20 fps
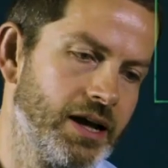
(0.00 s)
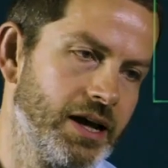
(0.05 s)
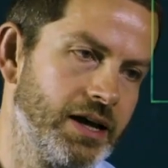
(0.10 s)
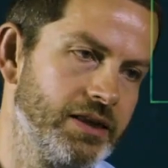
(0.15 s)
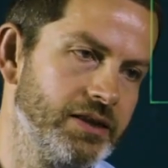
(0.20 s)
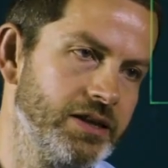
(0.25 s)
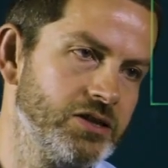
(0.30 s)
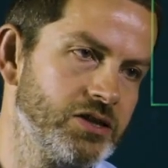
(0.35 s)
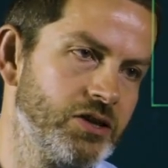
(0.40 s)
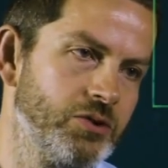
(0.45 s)

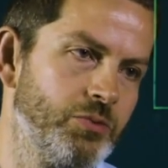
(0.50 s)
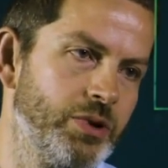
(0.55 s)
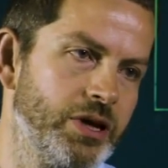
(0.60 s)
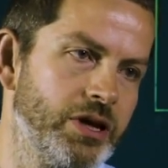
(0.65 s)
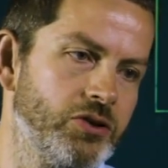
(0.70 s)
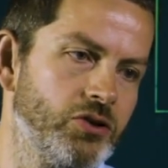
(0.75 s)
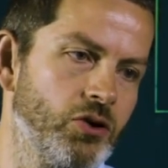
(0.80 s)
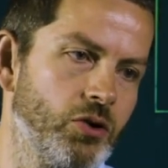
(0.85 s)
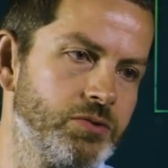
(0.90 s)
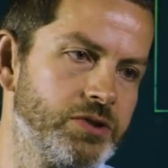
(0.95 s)
and this can be
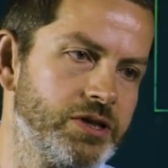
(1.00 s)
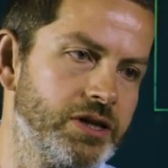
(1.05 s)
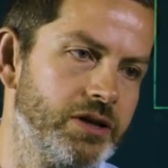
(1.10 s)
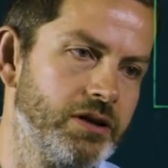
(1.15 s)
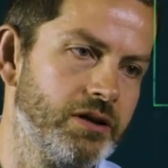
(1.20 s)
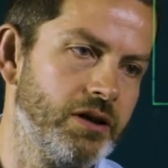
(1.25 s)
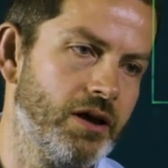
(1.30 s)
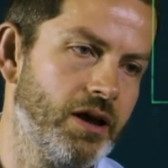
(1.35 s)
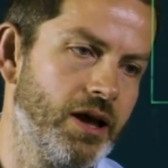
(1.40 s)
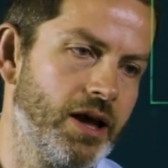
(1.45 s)

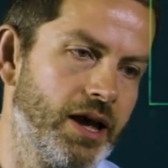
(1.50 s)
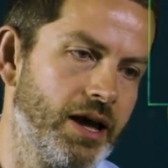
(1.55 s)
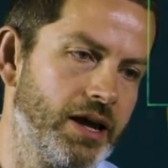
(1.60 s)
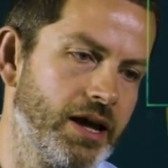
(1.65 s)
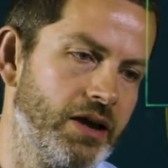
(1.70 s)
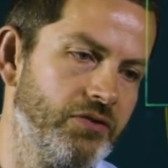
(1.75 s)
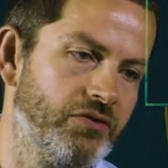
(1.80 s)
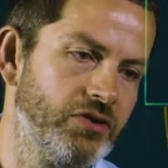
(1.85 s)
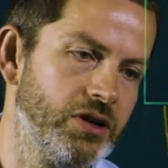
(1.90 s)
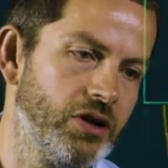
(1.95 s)
adopted at
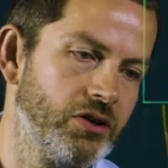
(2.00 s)
every